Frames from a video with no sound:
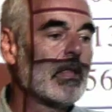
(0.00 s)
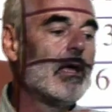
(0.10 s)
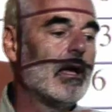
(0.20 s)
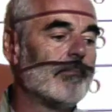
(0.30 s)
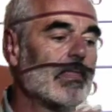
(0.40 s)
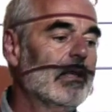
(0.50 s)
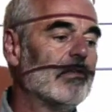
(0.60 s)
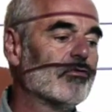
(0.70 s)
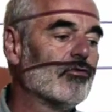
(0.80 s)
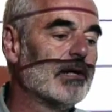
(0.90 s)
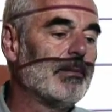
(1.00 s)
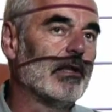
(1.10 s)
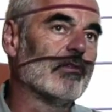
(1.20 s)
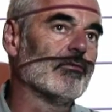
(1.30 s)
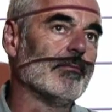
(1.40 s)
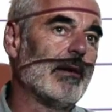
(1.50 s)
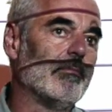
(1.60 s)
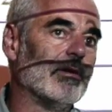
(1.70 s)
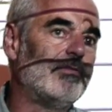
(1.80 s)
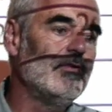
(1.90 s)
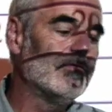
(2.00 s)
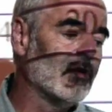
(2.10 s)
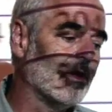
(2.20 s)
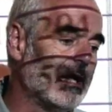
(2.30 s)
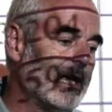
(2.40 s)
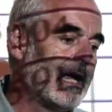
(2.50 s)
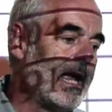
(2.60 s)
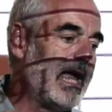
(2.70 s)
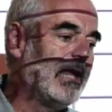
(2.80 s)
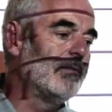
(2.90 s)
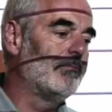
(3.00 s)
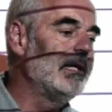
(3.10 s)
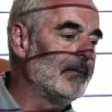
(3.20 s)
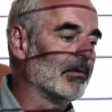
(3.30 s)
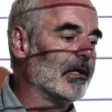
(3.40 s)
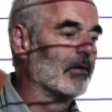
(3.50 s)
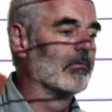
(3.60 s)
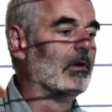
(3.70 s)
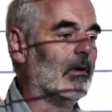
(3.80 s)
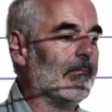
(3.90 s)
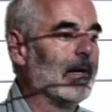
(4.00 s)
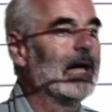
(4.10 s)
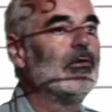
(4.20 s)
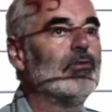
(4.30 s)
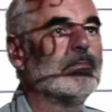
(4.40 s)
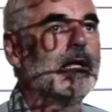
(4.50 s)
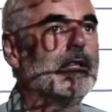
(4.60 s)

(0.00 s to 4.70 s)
Um, there's a trick about this to remember. If you've got n people in a room, how would you play this